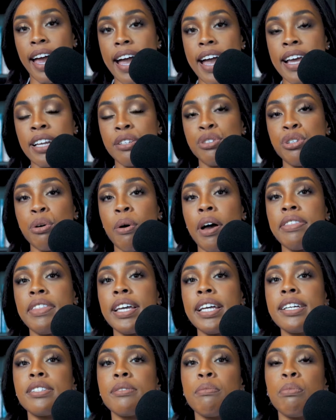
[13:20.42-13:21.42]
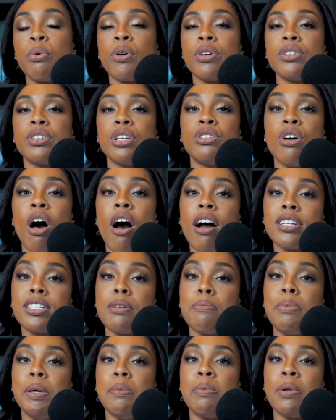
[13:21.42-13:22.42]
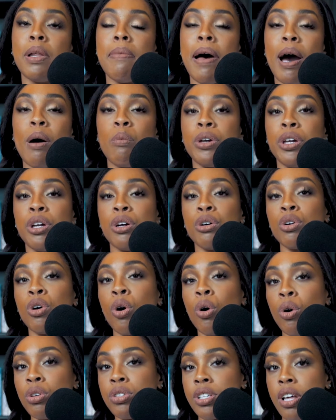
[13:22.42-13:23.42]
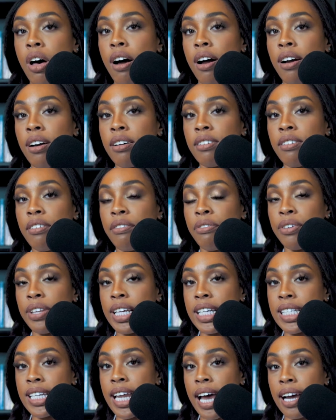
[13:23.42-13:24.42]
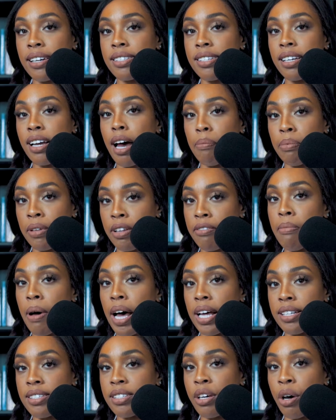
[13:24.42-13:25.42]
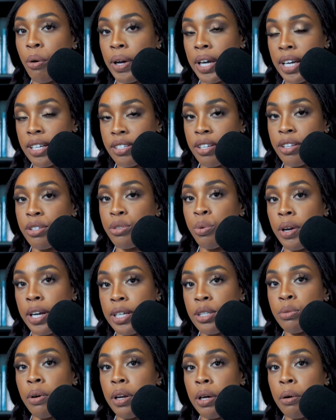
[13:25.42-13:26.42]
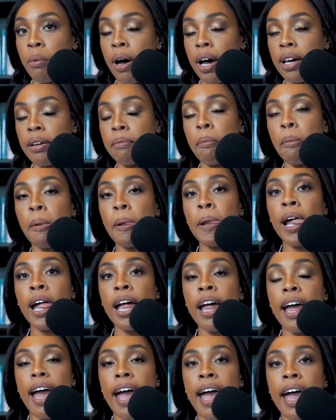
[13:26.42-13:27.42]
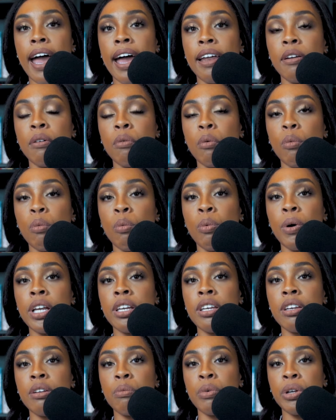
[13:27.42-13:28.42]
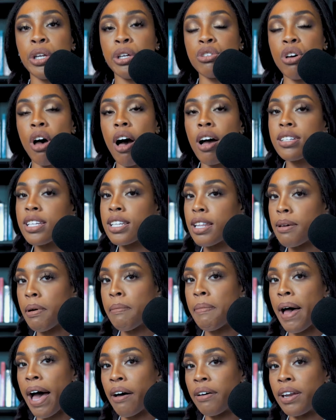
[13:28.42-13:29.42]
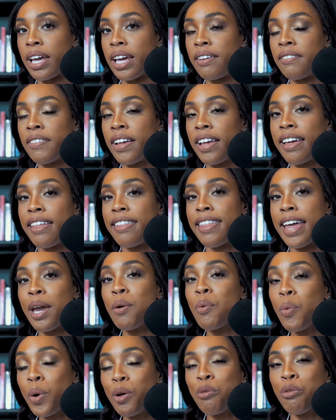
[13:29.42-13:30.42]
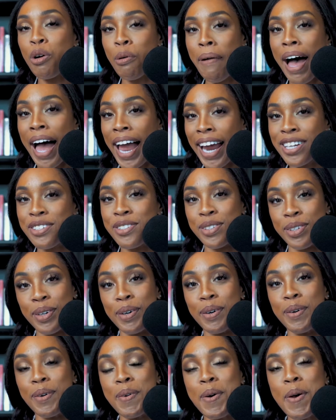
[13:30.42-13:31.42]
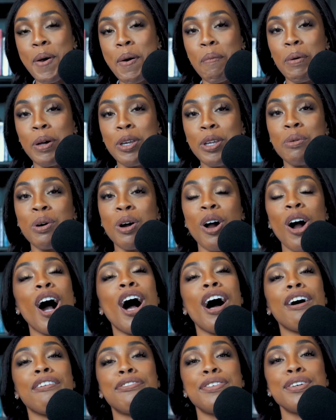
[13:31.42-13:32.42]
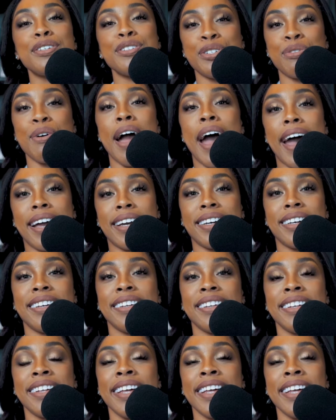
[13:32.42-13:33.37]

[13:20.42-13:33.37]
And so I think it's important to talk to people about what your goals are for these next couple of months going into the 2021. And when you talk to them about it, they will remind you when you are off track.